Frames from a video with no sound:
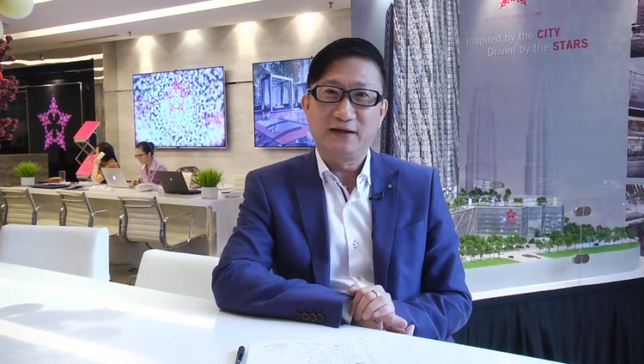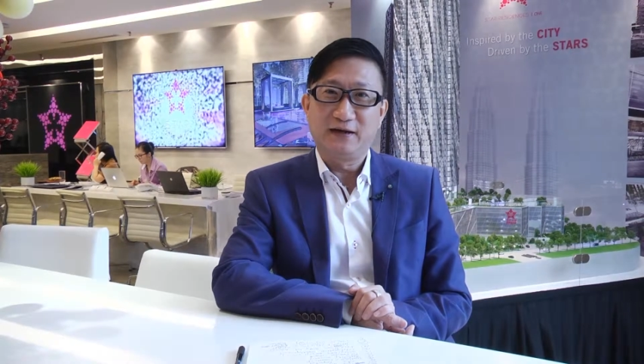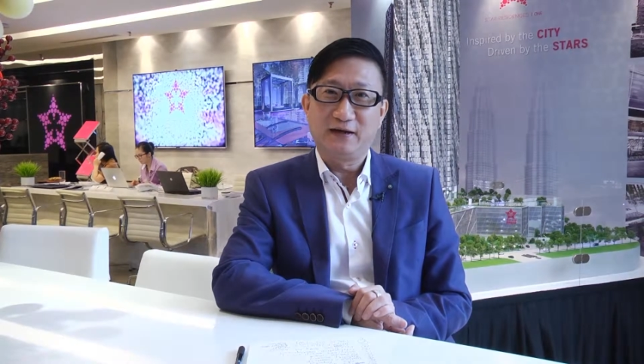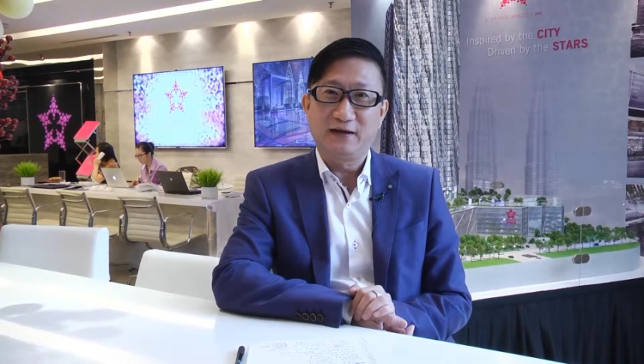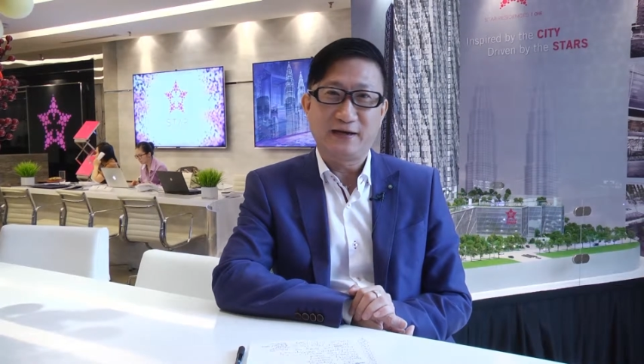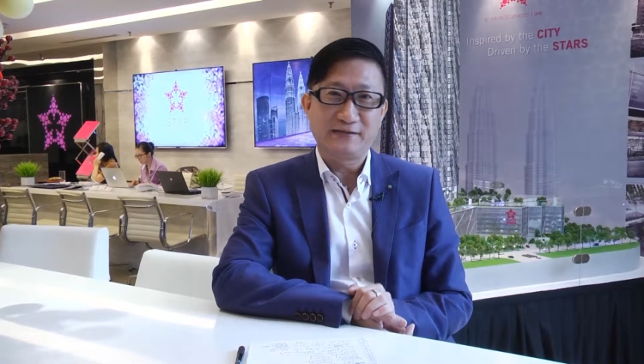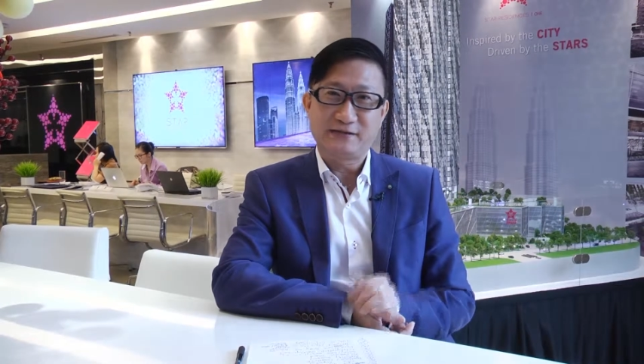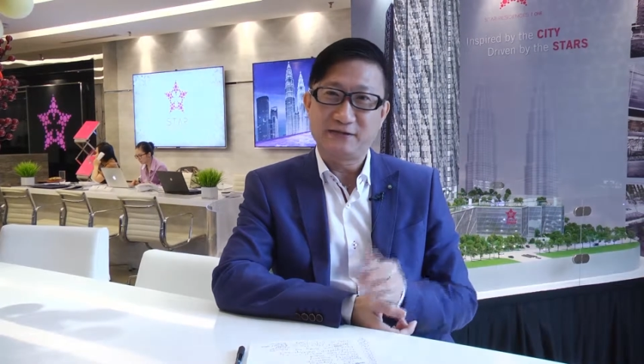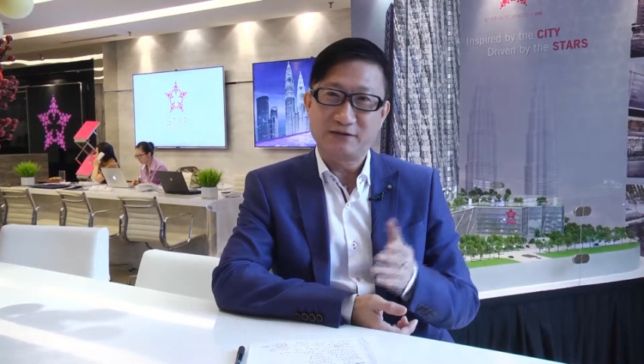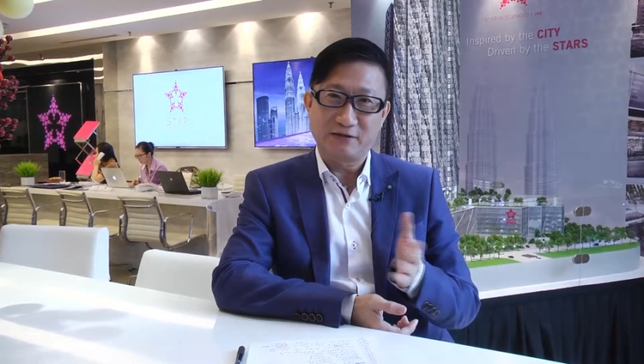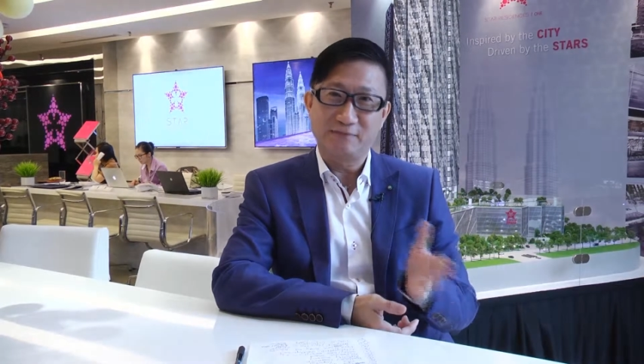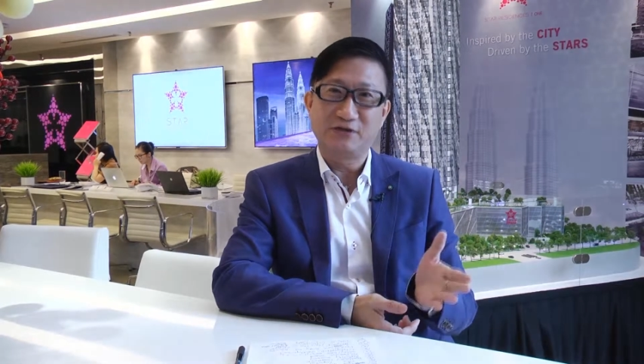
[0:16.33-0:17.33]
as
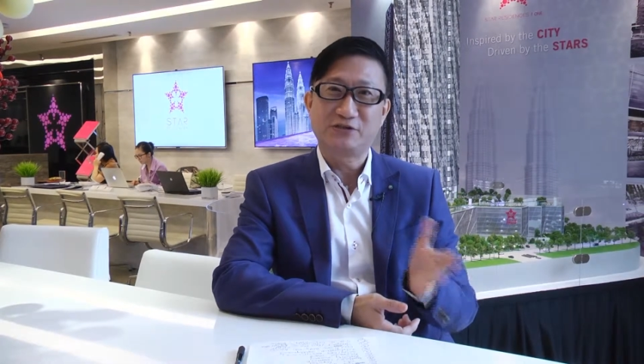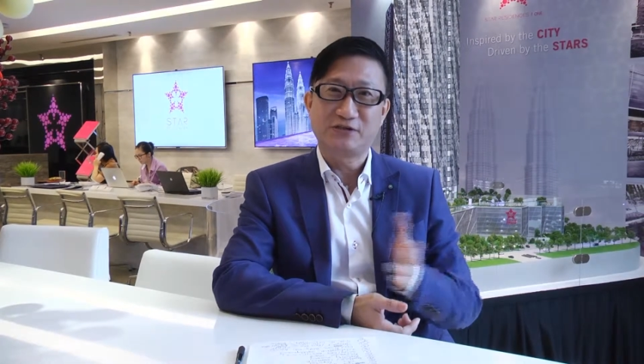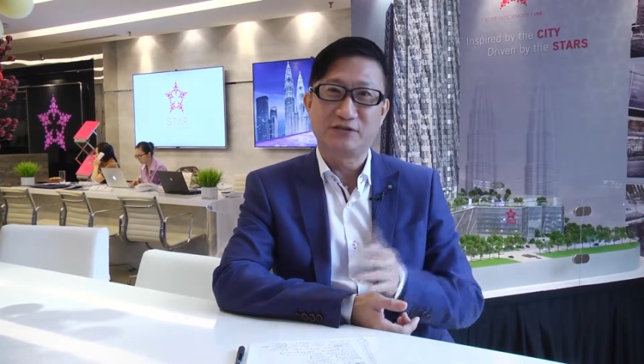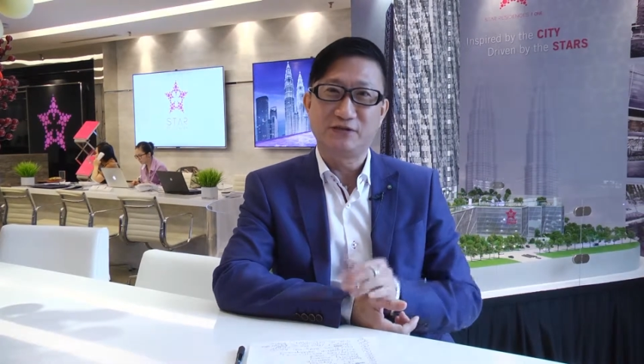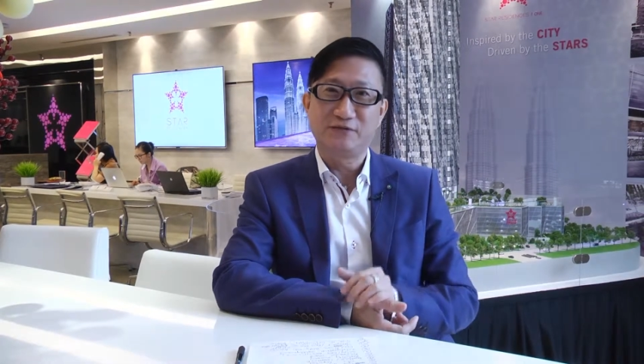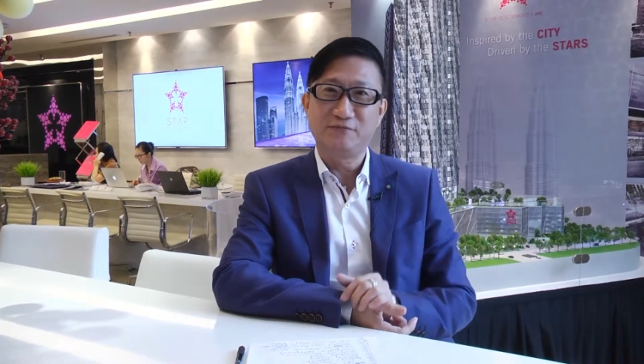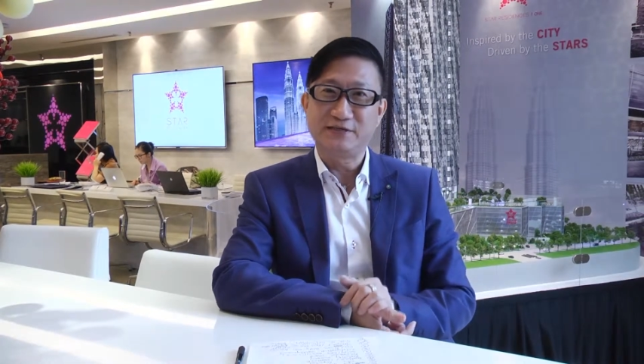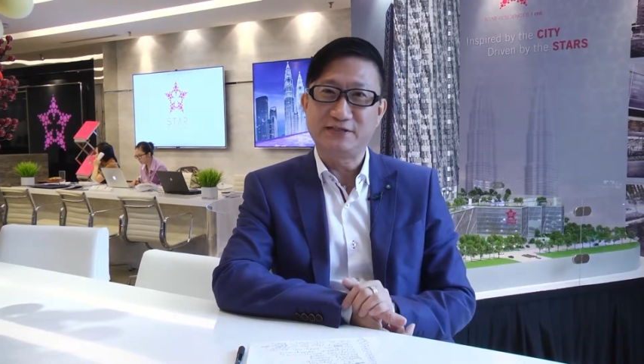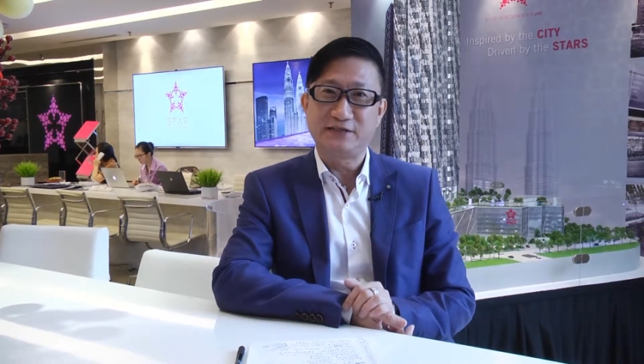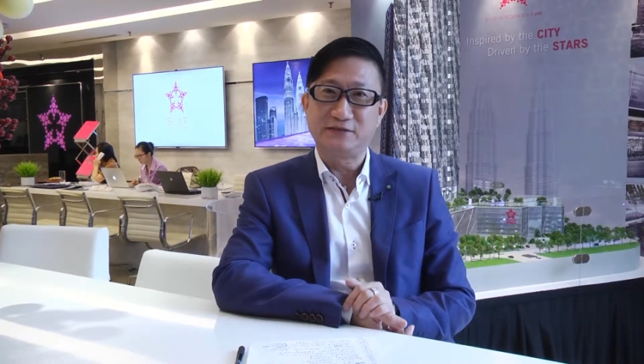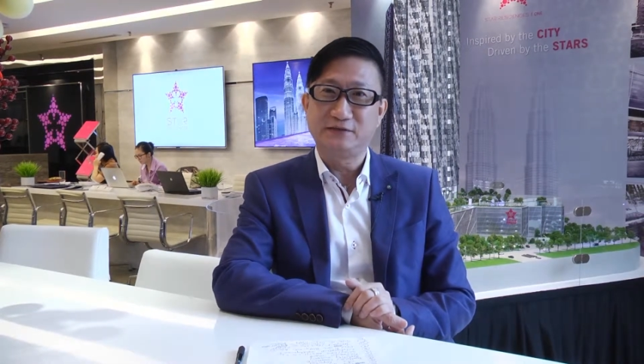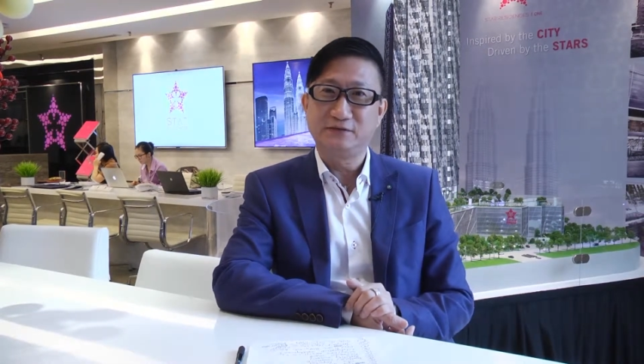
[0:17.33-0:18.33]
in commercial,
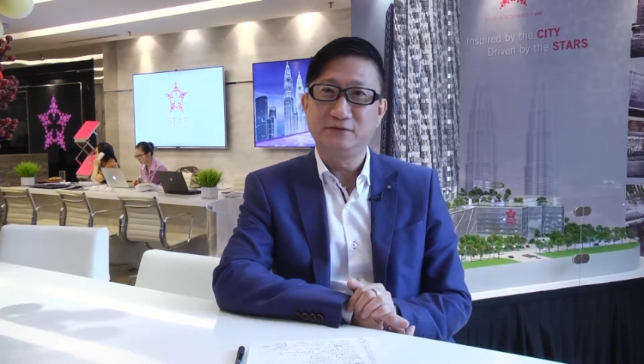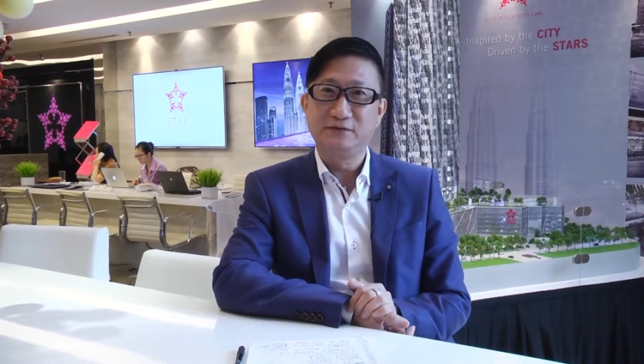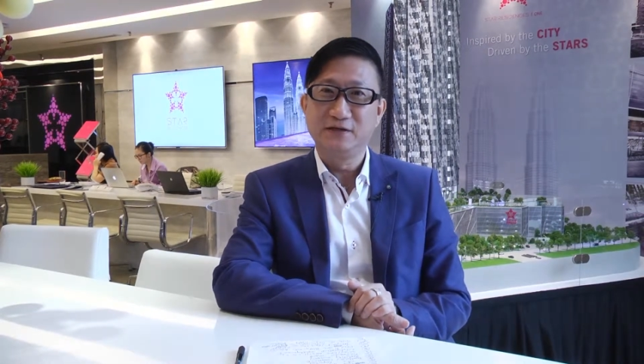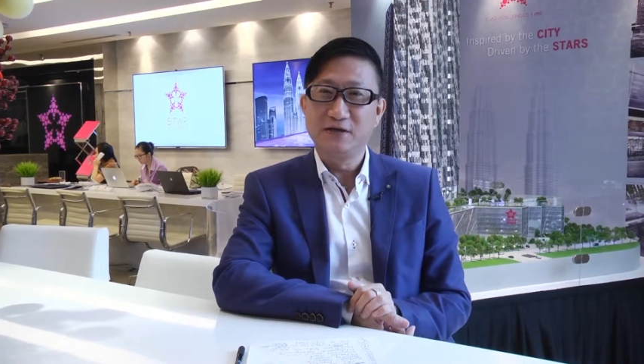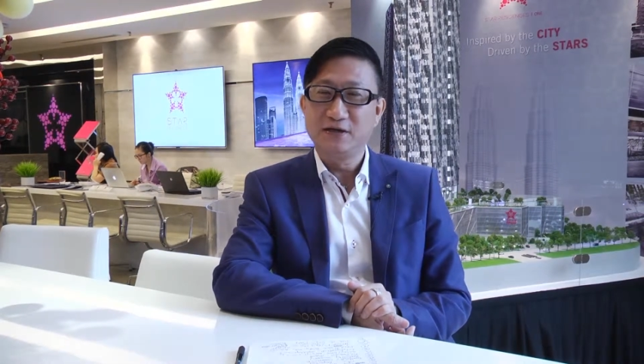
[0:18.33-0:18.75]
retail,